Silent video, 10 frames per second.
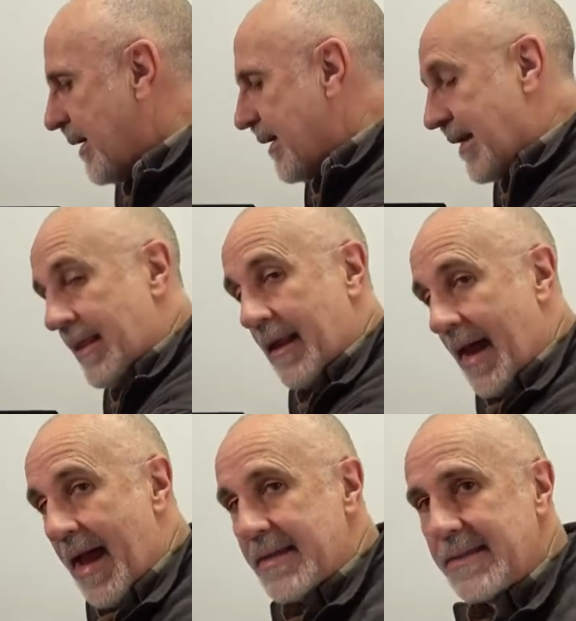Now the
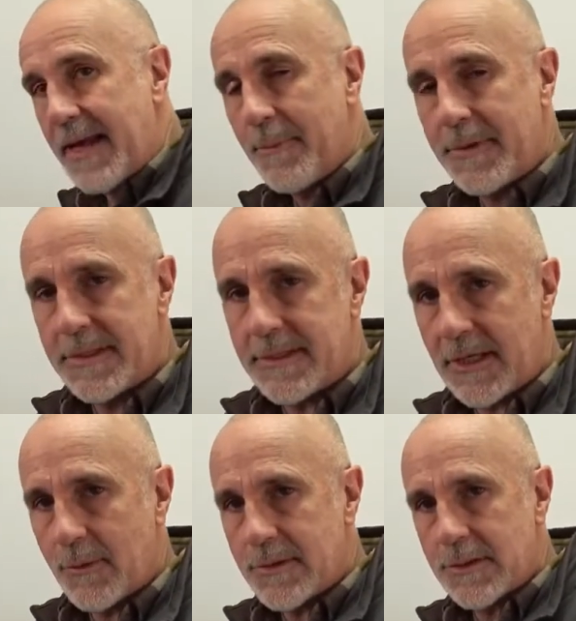last step in the
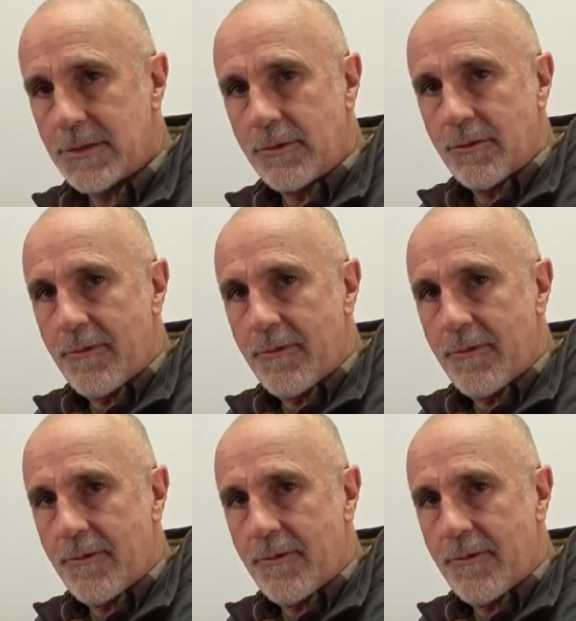sequence is to